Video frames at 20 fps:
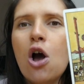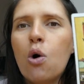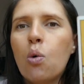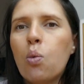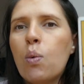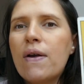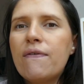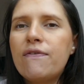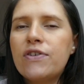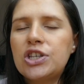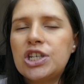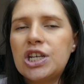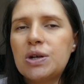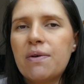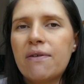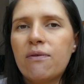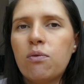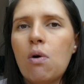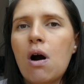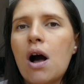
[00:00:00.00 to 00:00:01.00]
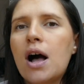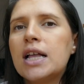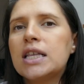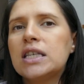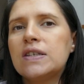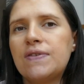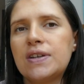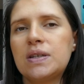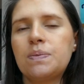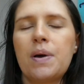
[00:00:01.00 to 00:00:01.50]
With the Two of
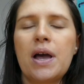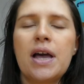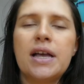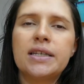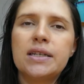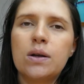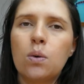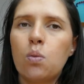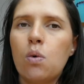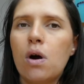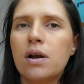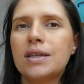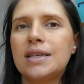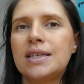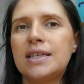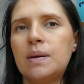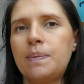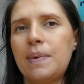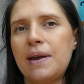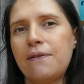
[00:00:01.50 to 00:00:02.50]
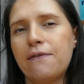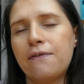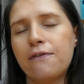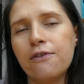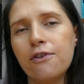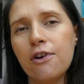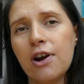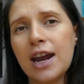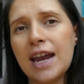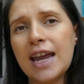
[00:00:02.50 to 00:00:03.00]
Wands, this person wants to be
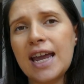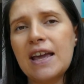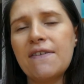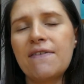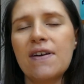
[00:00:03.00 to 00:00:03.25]
free.